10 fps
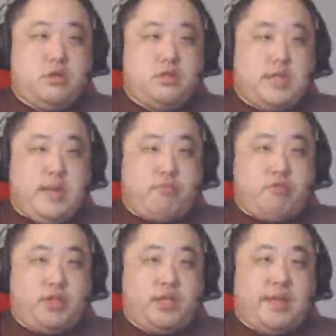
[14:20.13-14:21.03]
Keep
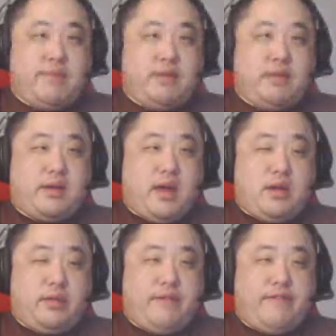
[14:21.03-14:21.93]
running. Keep
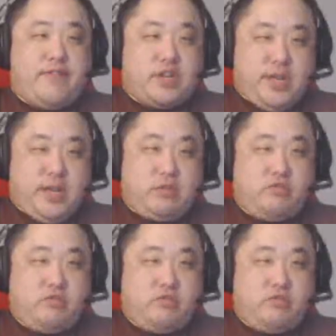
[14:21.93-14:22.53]
on fucking